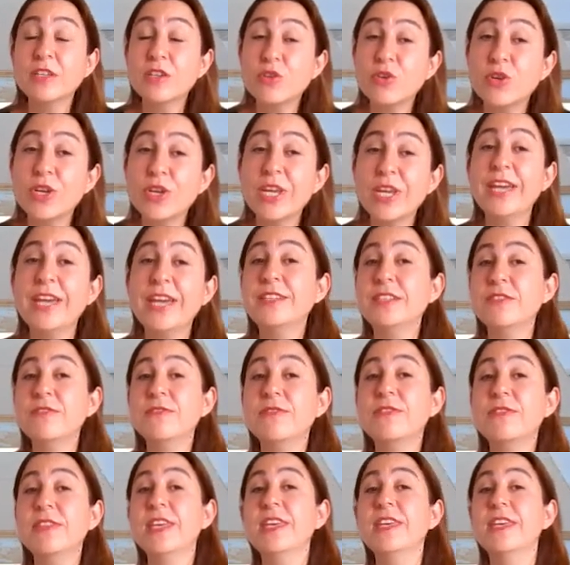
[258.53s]
creative
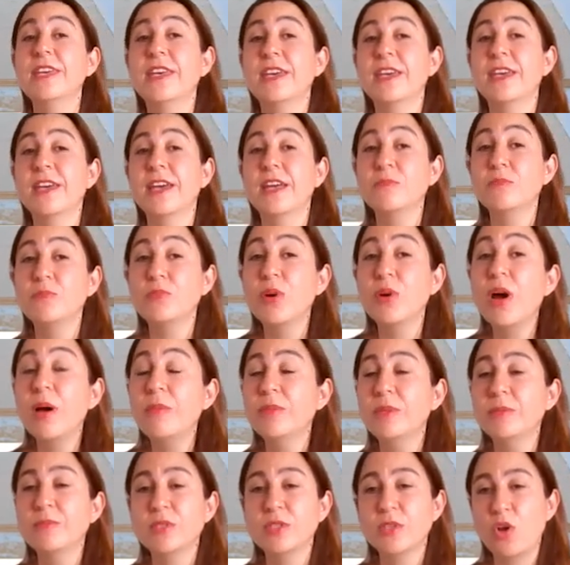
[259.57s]
thinking and
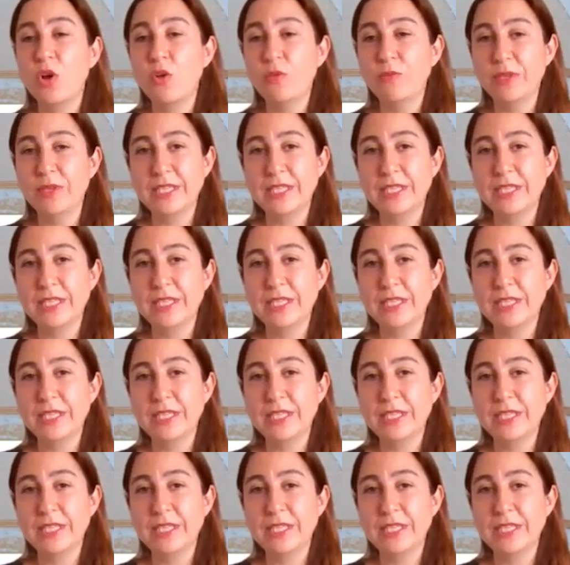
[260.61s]
problem-solving